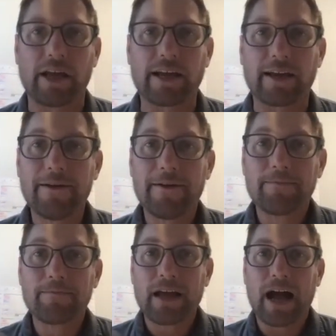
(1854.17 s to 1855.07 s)
Like
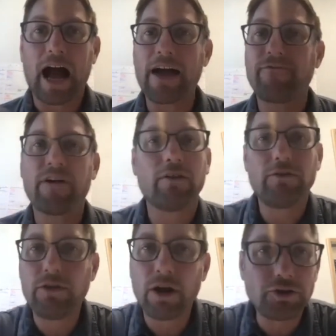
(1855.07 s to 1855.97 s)
I felt
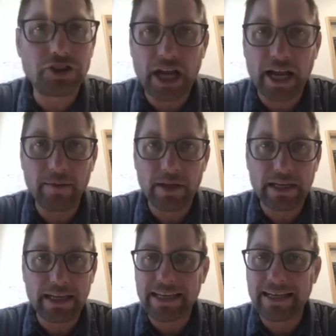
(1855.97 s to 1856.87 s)
no shame
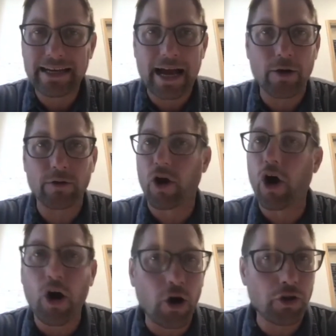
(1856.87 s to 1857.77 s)
in eating out
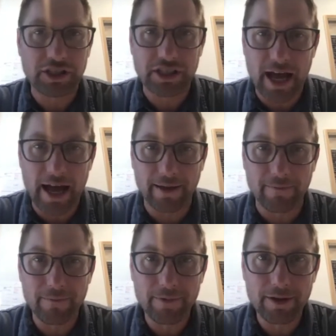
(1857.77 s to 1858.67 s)
all the time,